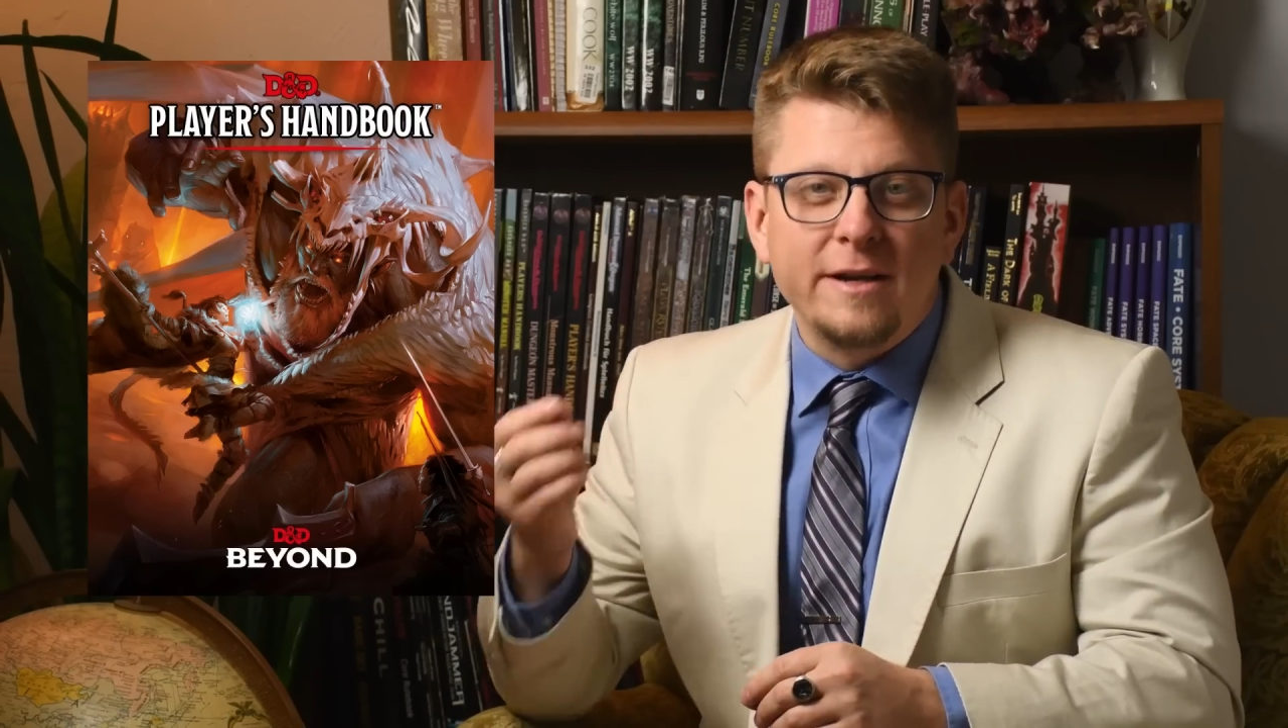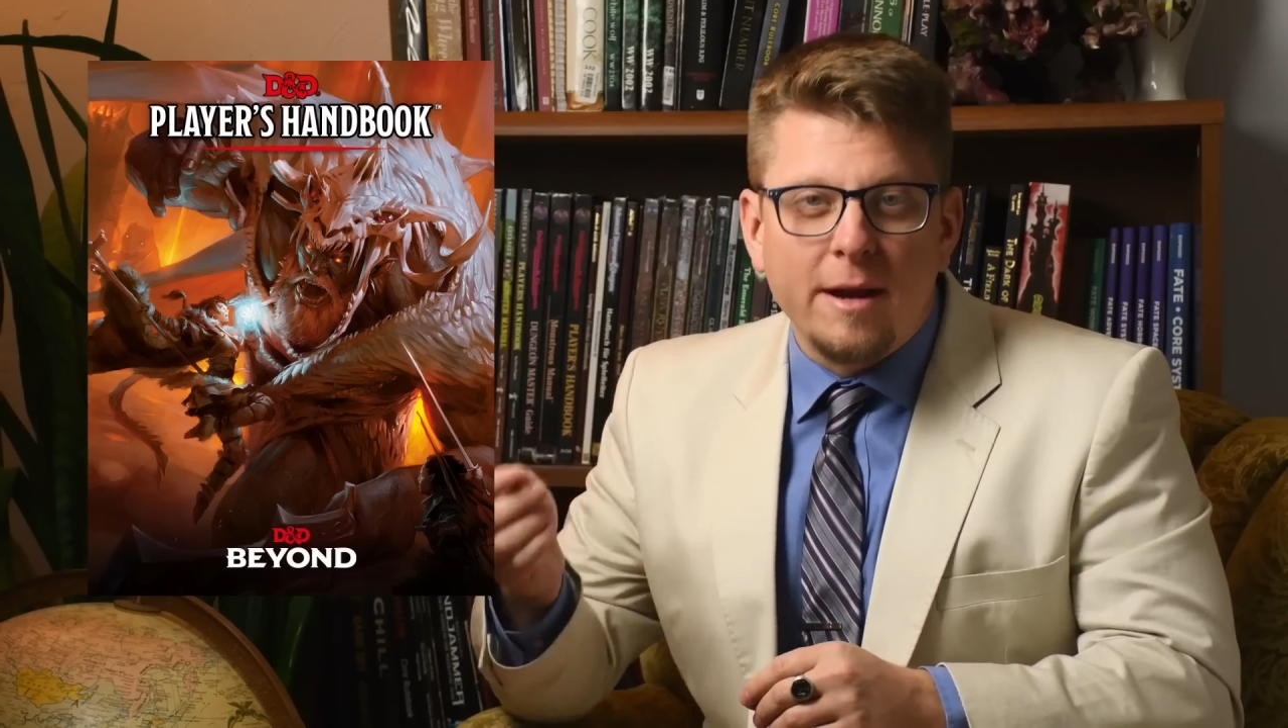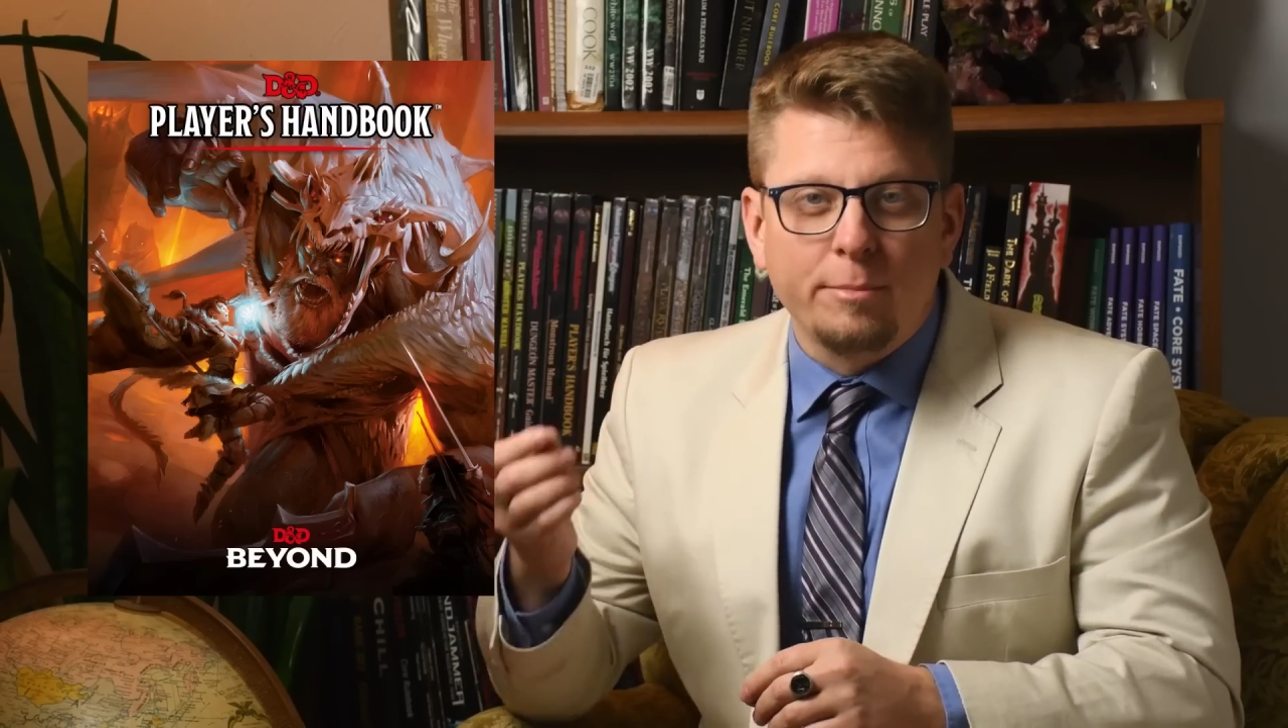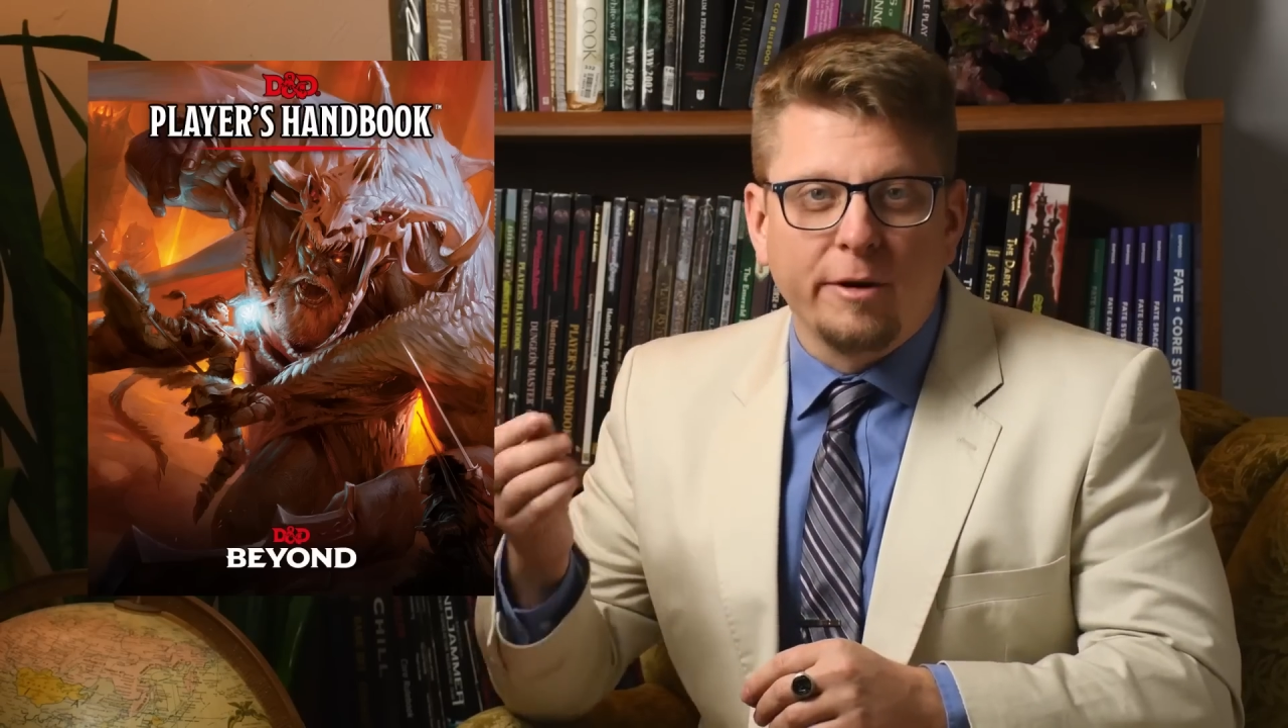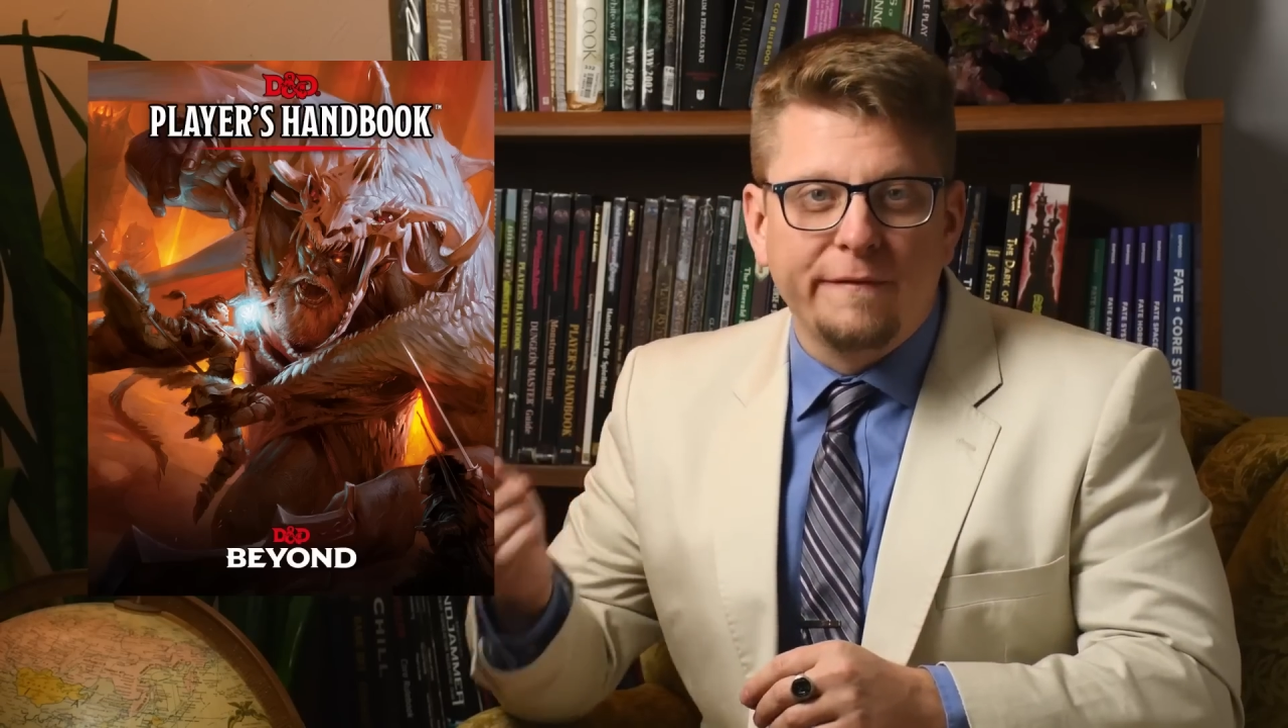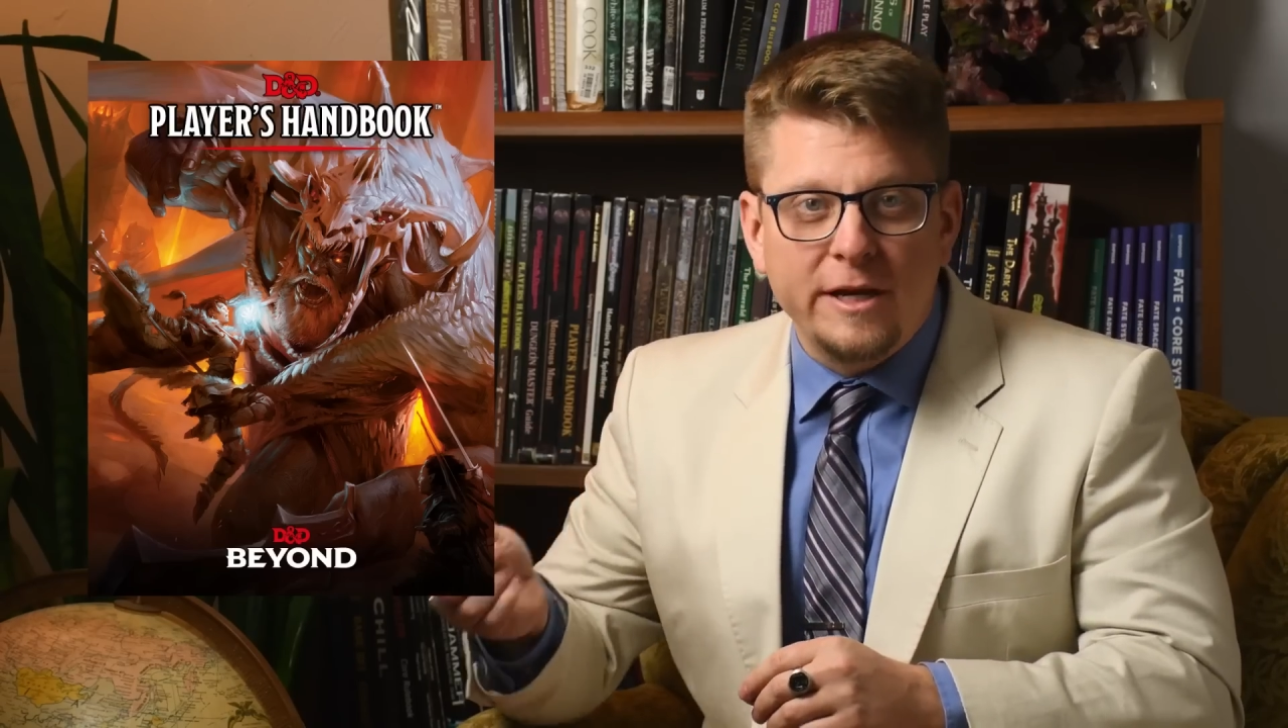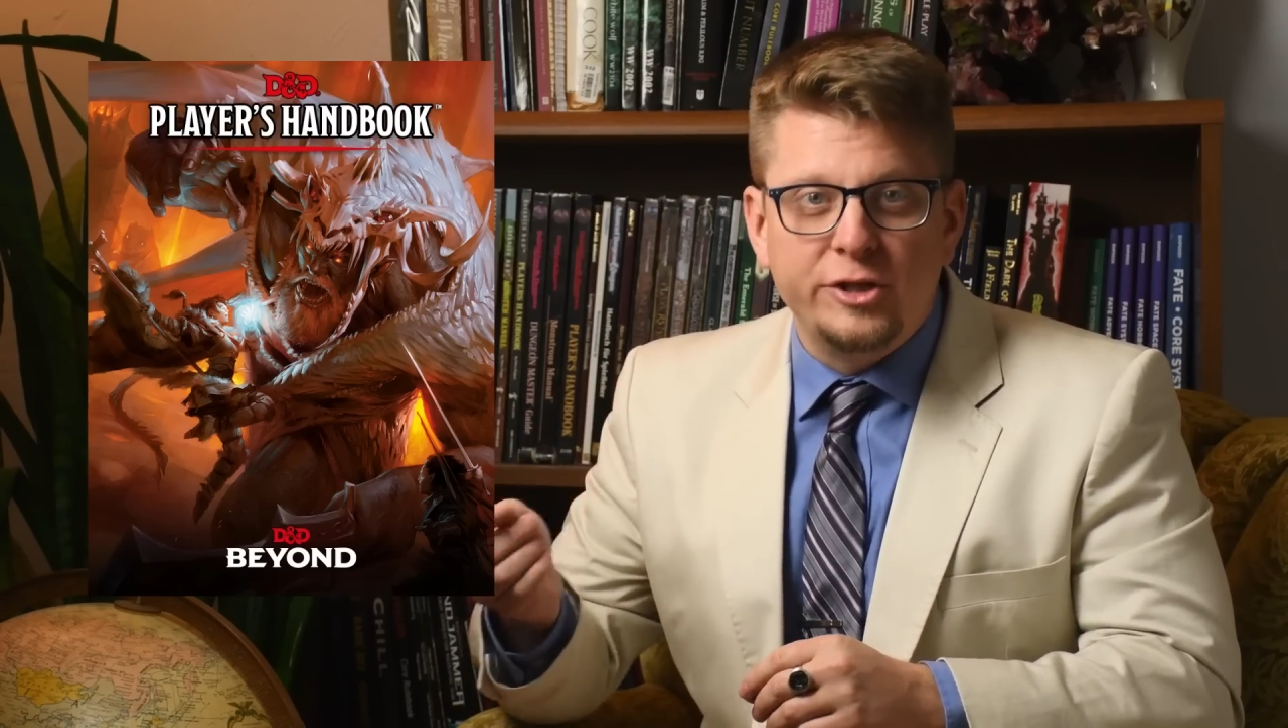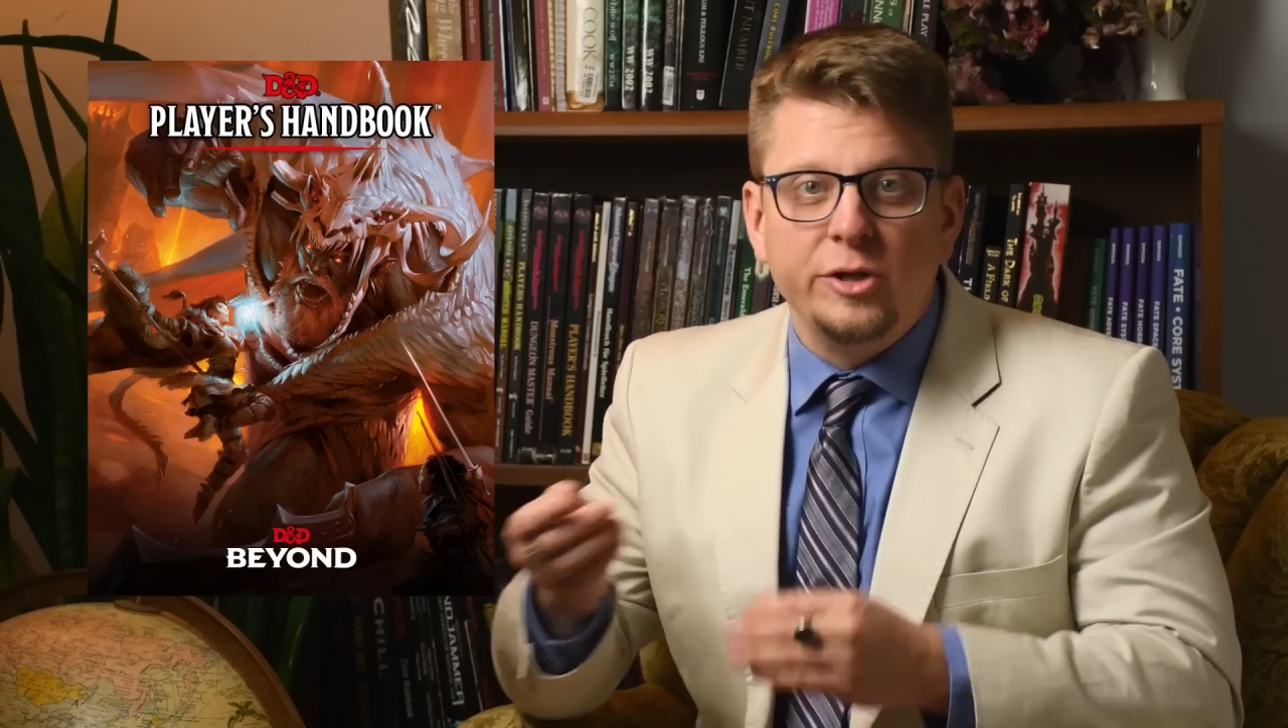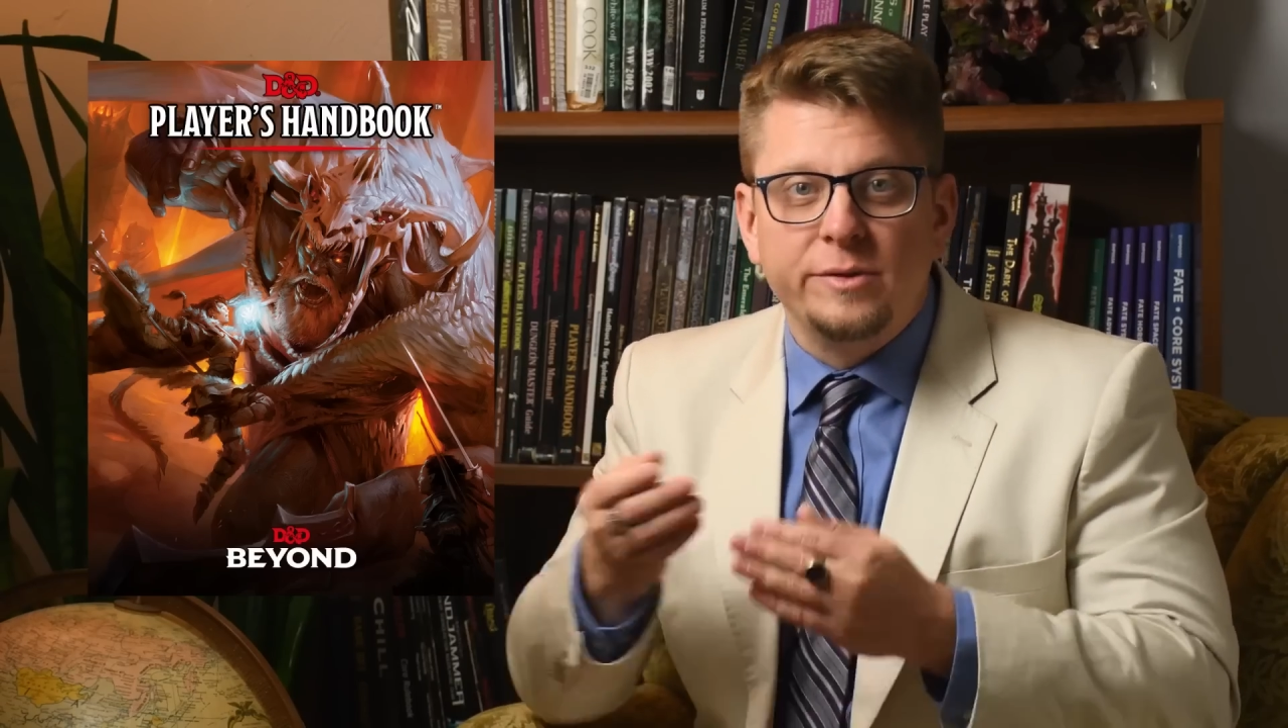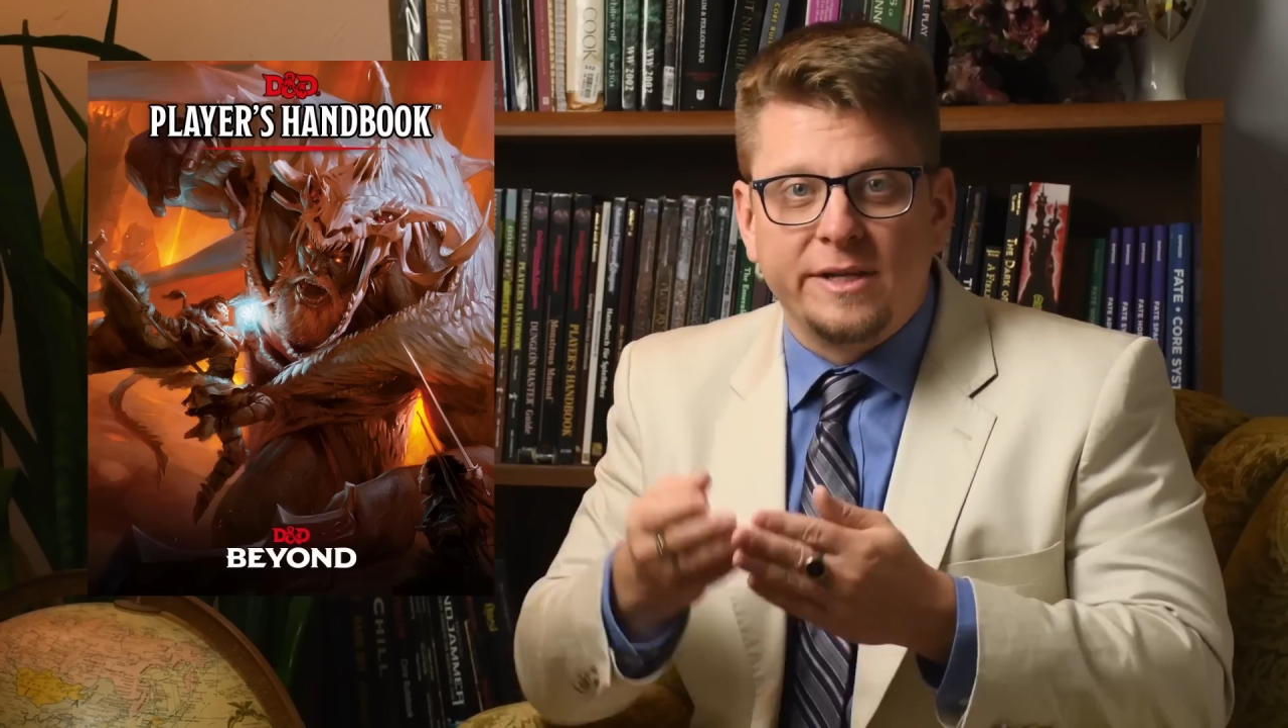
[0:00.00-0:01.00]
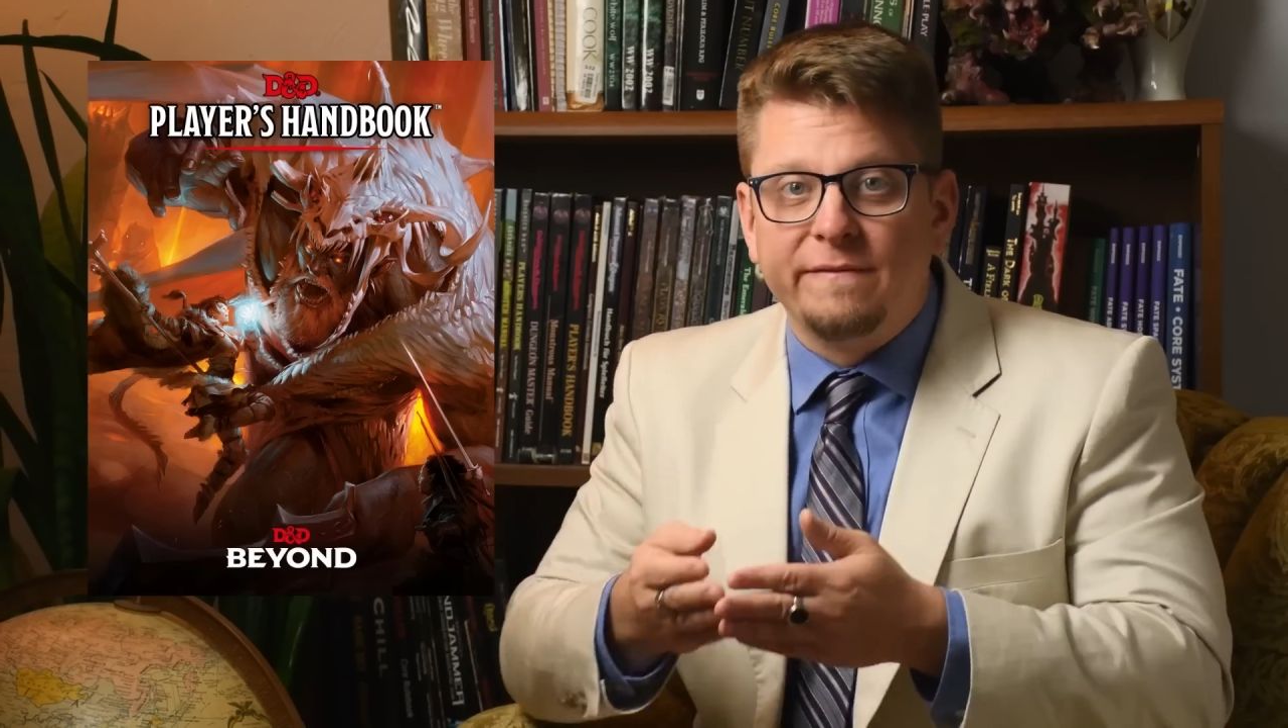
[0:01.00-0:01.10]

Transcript: number of issues